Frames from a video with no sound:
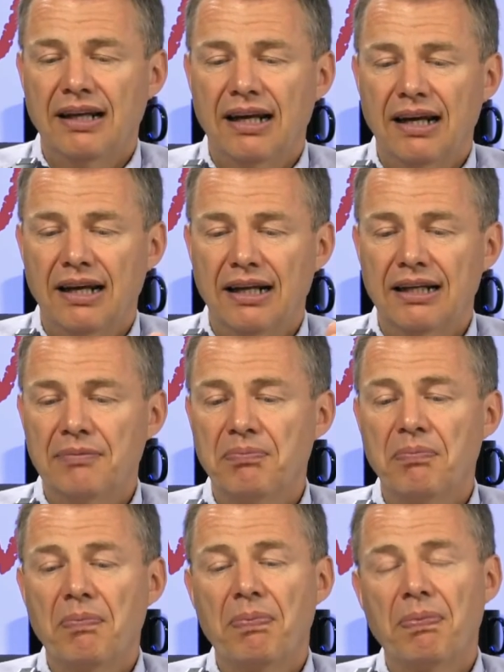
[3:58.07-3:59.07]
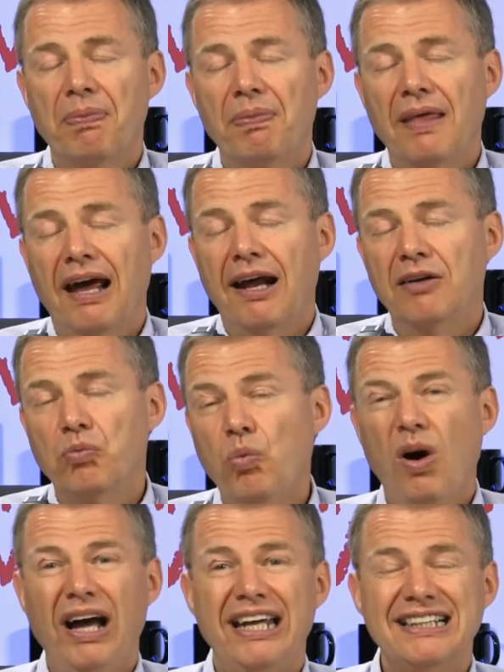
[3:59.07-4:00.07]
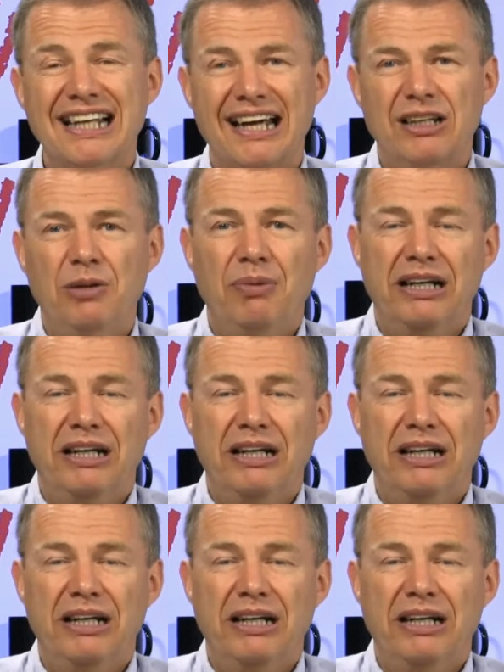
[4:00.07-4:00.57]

And why is that, you